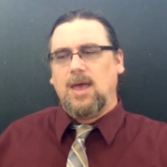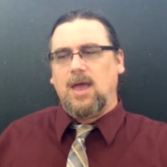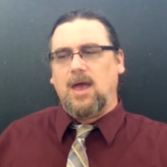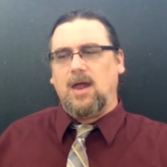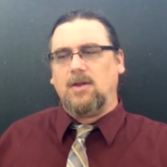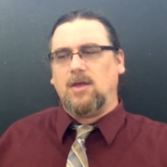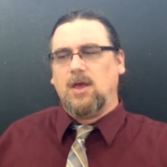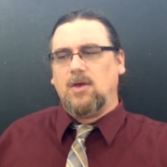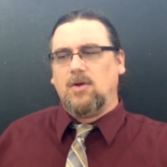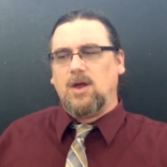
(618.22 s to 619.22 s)
and
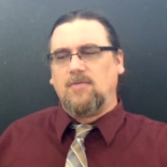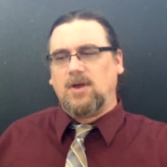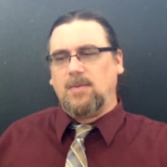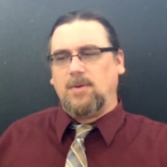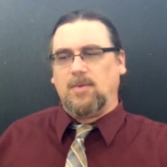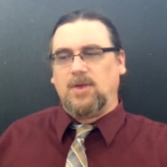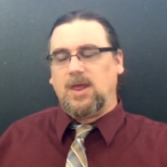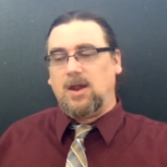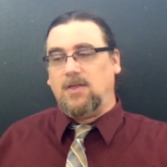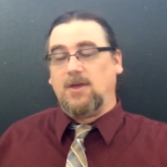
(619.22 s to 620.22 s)
you're never going to be able to
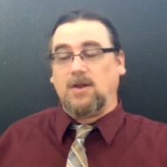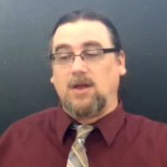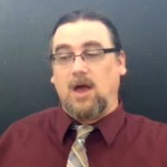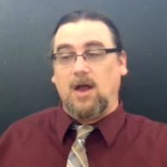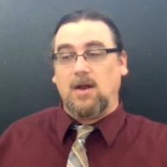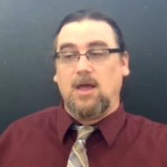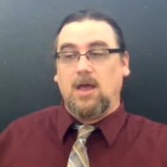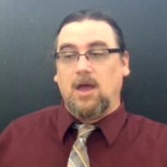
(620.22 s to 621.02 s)
get anything done,